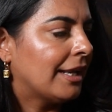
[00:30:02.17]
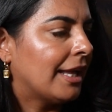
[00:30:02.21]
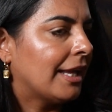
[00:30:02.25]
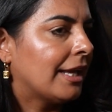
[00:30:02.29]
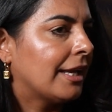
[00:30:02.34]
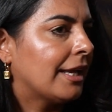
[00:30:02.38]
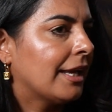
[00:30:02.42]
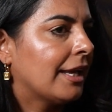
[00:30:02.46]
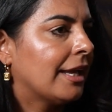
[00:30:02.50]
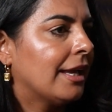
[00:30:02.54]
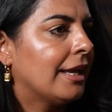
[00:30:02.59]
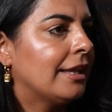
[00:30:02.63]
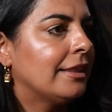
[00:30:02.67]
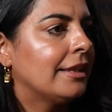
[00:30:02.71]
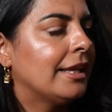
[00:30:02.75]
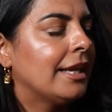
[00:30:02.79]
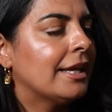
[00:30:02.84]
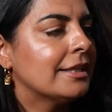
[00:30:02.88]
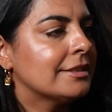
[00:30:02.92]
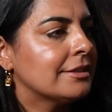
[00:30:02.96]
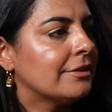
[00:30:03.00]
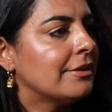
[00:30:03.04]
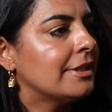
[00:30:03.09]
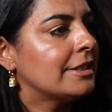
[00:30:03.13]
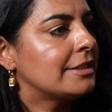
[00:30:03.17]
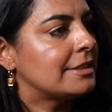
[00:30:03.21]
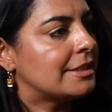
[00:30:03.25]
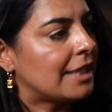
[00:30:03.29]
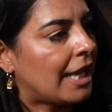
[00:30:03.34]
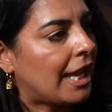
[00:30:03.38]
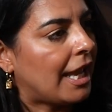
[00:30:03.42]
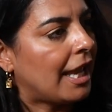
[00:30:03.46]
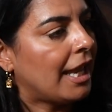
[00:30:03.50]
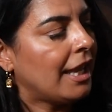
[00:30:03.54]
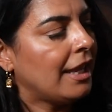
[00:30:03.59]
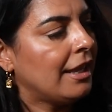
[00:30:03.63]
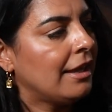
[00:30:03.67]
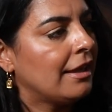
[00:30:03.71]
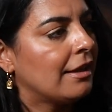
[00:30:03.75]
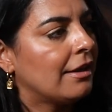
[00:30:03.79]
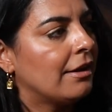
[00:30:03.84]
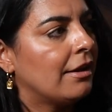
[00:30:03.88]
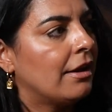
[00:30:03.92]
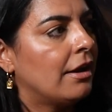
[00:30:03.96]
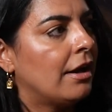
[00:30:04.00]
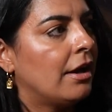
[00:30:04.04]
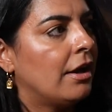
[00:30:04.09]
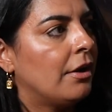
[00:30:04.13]
Like, in the end of the day,
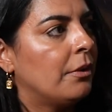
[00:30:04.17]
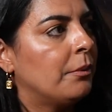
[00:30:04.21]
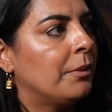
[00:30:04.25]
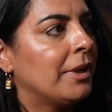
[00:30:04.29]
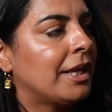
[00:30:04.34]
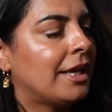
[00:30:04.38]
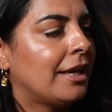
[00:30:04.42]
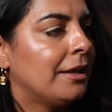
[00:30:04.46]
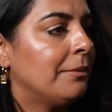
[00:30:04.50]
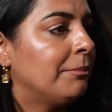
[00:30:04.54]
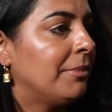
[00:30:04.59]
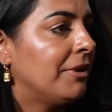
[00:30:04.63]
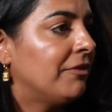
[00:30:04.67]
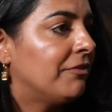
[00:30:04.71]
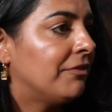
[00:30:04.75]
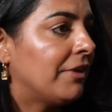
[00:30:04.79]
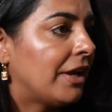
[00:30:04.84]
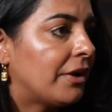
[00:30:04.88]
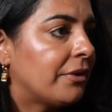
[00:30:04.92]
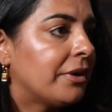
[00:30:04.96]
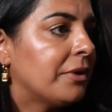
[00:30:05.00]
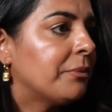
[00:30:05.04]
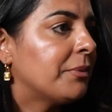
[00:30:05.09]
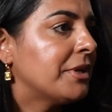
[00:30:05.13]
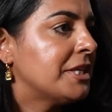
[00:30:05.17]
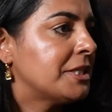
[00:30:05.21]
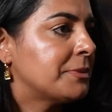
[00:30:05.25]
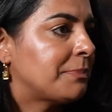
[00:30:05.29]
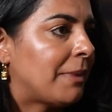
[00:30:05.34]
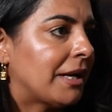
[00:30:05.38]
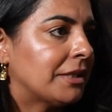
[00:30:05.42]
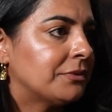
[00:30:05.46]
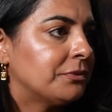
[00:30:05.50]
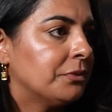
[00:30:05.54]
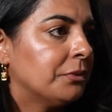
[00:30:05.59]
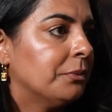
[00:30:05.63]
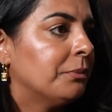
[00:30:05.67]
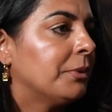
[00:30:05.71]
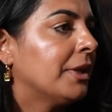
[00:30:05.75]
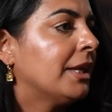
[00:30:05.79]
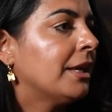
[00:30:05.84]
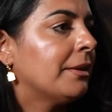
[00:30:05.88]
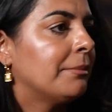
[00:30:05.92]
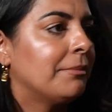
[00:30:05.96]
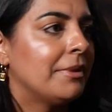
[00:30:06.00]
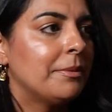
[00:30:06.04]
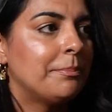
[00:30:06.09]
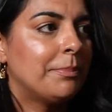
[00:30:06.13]
we can be very respectful, we
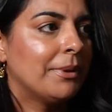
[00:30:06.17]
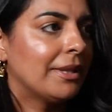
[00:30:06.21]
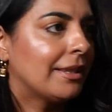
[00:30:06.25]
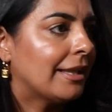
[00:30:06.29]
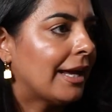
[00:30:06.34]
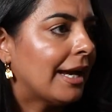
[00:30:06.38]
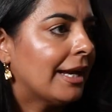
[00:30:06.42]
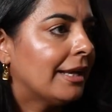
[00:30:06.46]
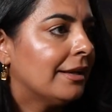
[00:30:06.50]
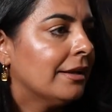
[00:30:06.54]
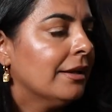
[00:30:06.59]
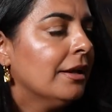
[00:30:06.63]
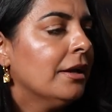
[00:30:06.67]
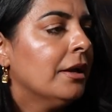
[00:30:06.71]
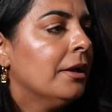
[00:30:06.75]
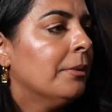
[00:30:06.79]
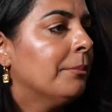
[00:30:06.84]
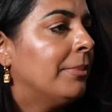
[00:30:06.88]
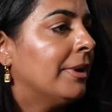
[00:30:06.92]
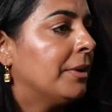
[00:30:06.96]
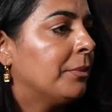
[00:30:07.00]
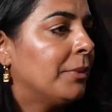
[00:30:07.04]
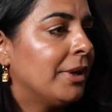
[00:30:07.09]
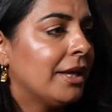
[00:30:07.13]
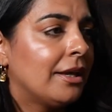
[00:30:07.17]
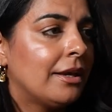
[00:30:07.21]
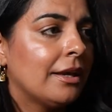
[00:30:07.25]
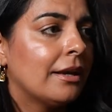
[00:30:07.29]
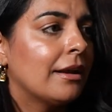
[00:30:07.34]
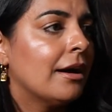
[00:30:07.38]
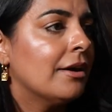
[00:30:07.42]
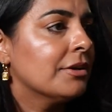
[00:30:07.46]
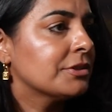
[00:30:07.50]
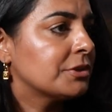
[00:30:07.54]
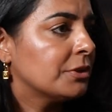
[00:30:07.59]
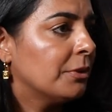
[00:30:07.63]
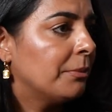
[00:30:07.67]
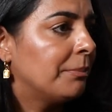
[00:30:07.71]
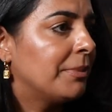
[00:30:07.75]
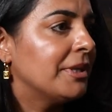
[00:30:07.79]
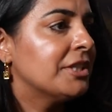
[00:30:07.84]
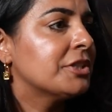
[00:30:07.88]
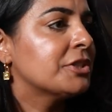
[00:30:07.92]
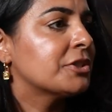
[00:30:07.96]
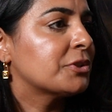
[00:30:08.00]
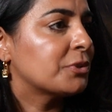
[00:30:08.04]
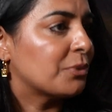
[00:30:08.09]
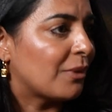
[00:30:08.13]
can be polite, but we can also be
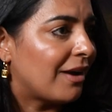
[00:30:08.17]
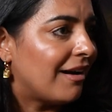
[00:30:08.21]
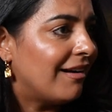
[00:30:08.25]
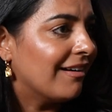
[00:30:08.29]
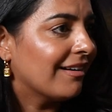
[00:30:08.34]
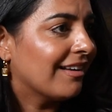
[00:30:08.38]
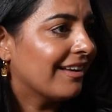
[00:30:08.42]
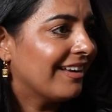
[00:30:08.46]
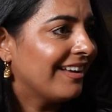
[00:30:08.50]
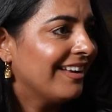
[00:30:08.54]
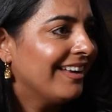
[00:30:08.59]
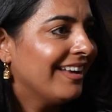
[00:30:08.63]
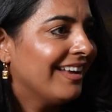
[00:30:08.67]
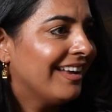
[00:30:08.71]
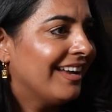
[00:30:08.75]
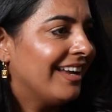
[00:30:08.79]
strong.